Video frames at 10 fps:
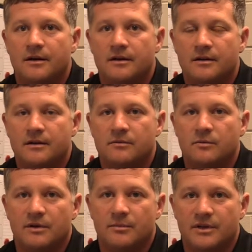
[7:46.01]
uh,
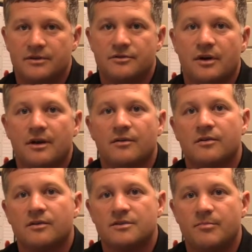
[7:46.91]
whether it be a trainer
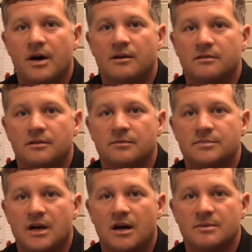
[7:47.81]
or a spotter
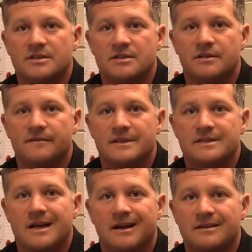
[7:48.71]
up top to see if
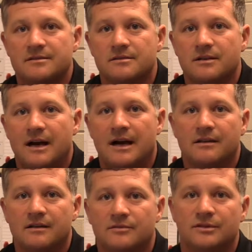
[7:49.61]
these guys took a high
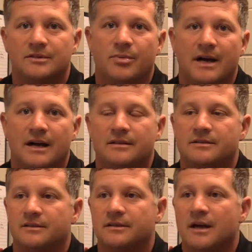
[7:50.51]
level
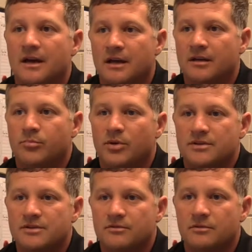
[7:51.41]
impact and and
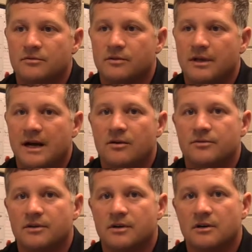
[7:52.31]
plus you're going to rely
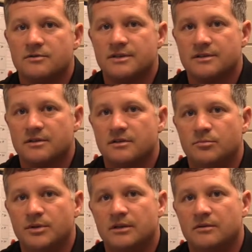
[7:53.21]
on your coaches a
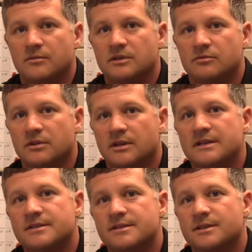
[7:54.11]
good bit with the
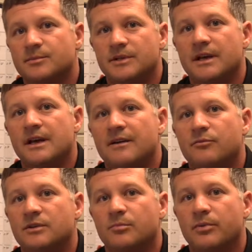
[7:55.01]
relationship that they
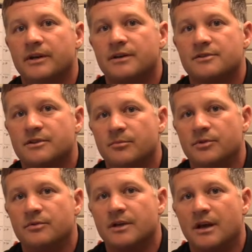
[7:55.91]
have with the players
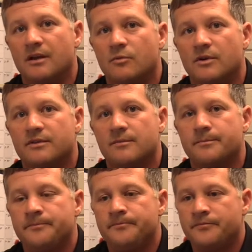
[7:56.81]
communicating with
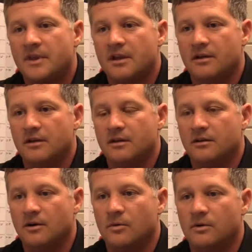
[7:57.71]
them and,
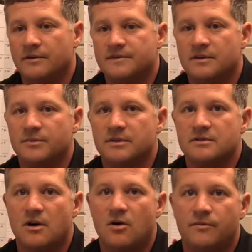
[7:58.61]
and knowing if
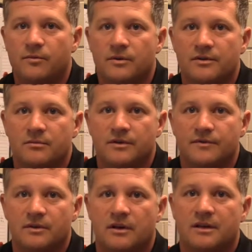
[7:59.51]
something's off with them if they're